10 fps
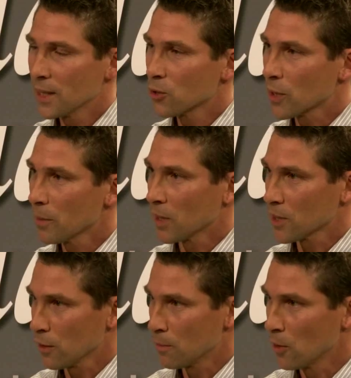I did to keep
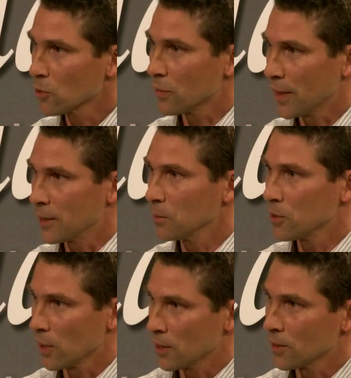myself motivated,
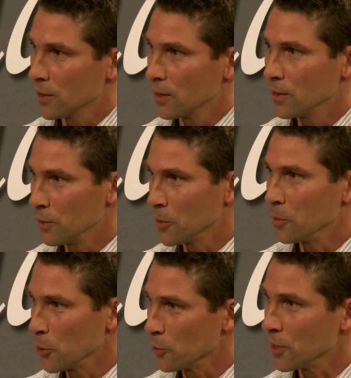besides the
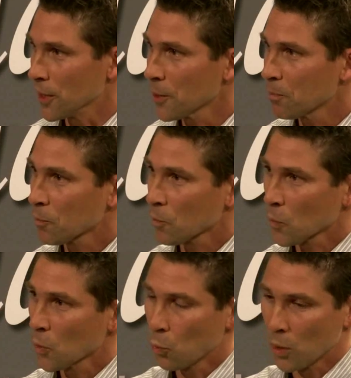music,
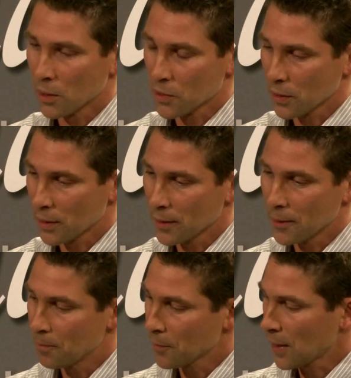was
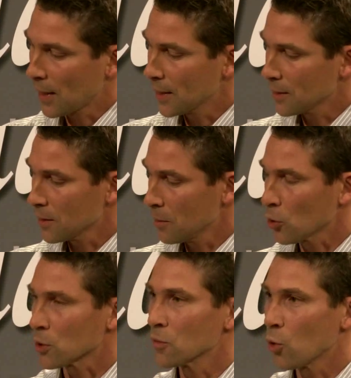I had a
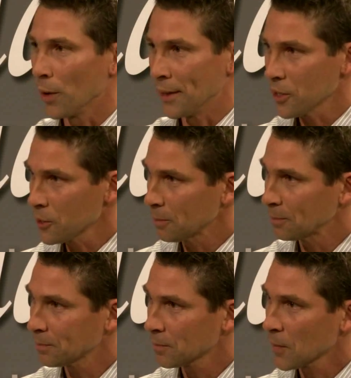box of coins,
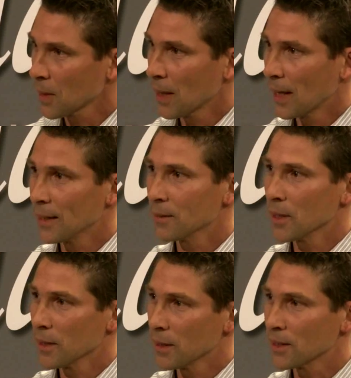
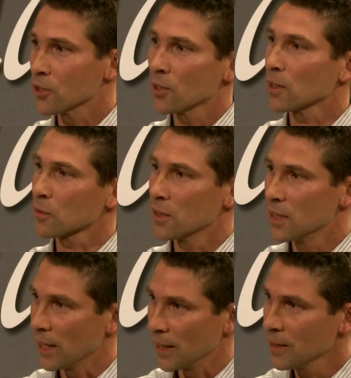and at the start of the
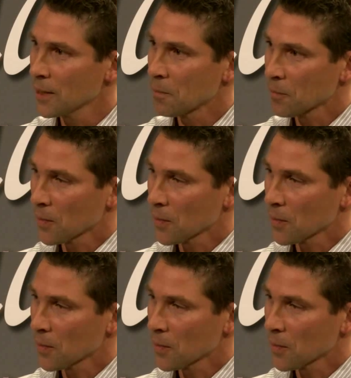day